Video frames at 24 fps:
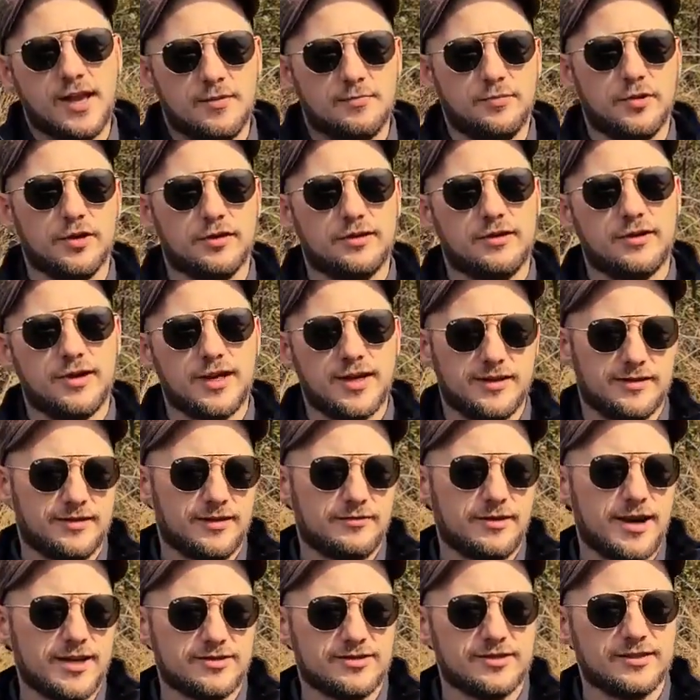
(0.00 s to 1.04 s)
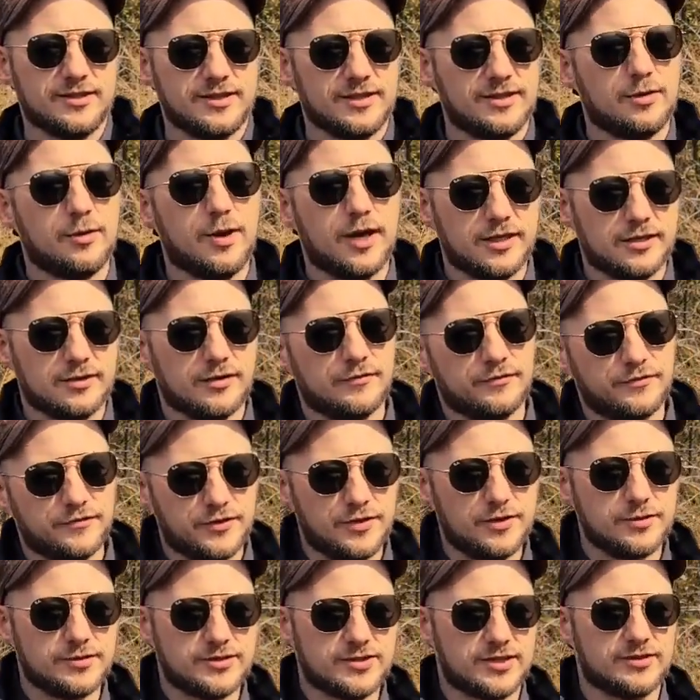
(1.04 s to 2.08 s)
But they're actually quite
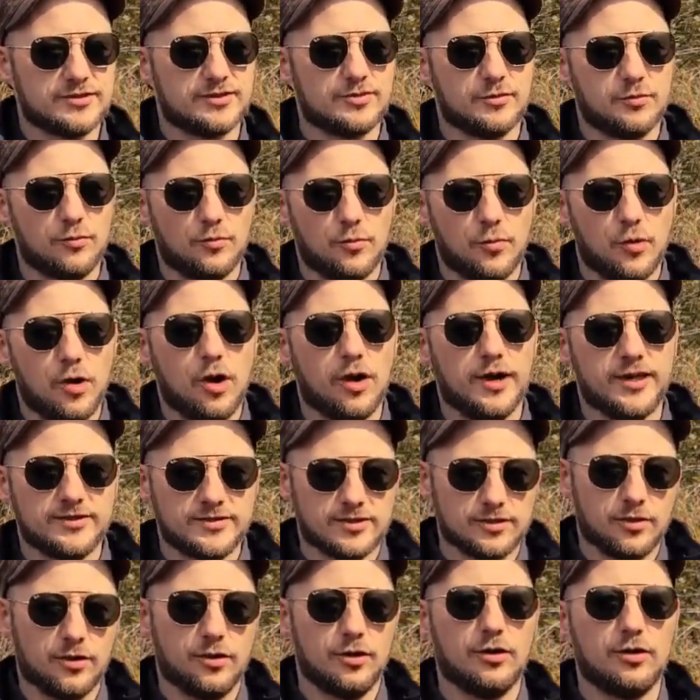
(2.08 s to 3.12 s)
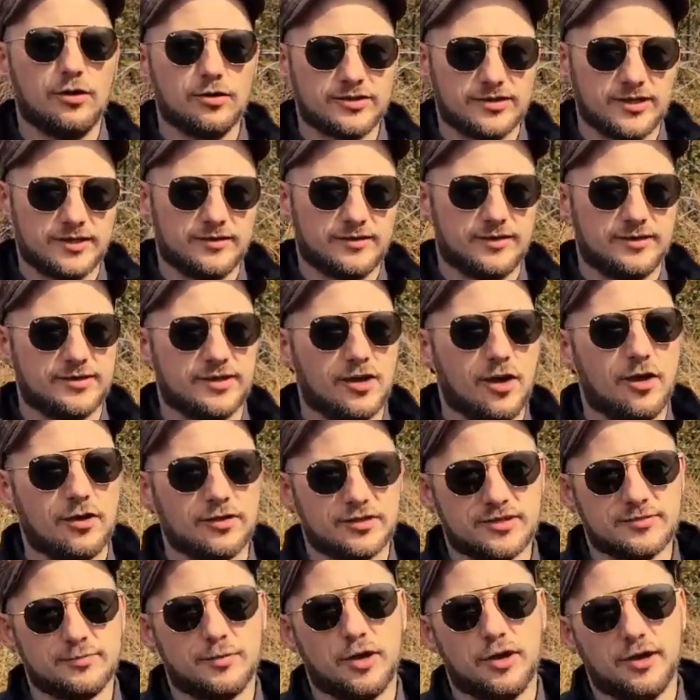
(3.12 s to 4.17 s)
confused as to what is causing this
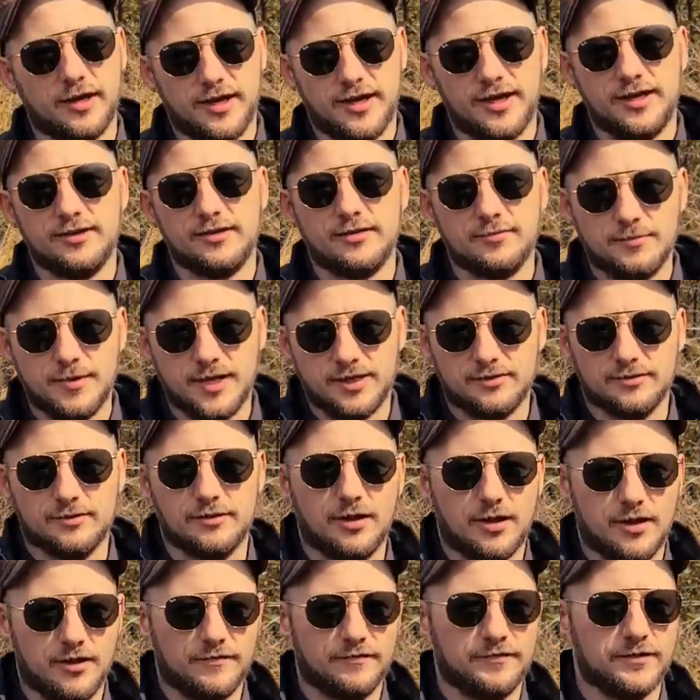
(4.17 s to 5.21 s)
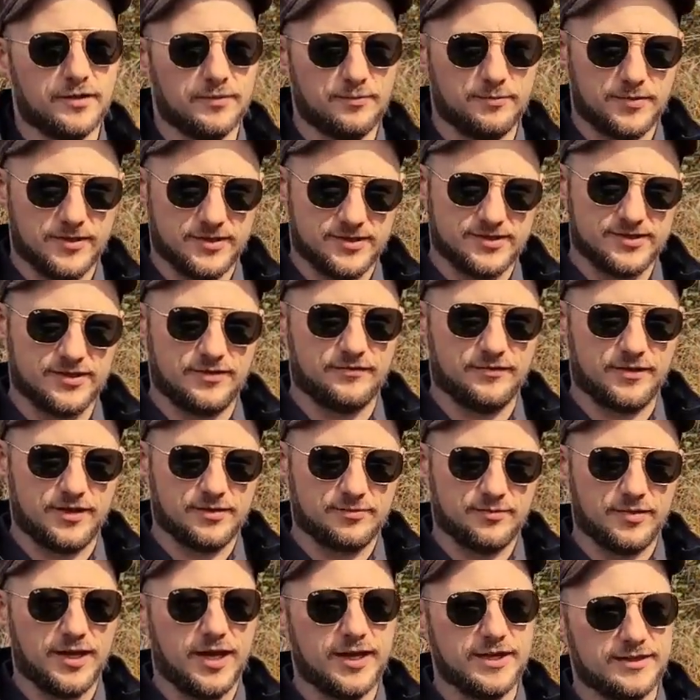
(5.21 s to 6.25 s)
hotspot in the middle of the Pacific
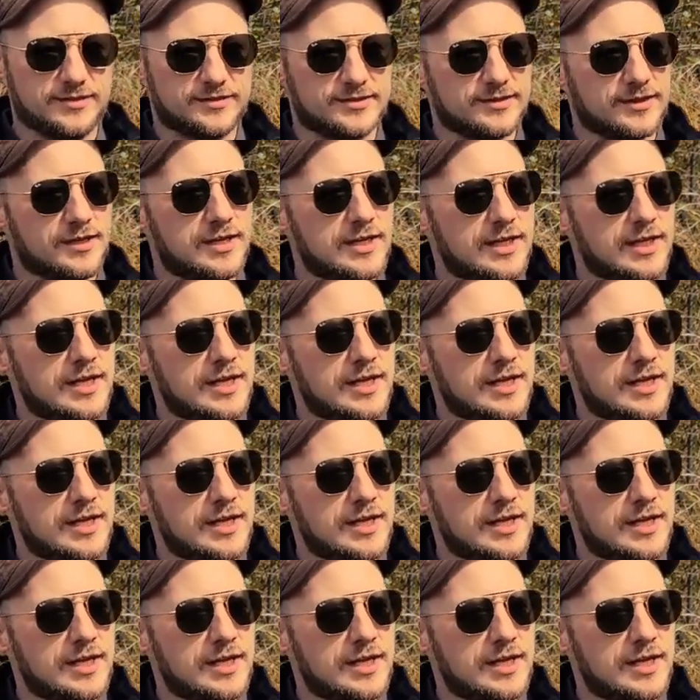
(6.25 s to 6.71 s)
plate.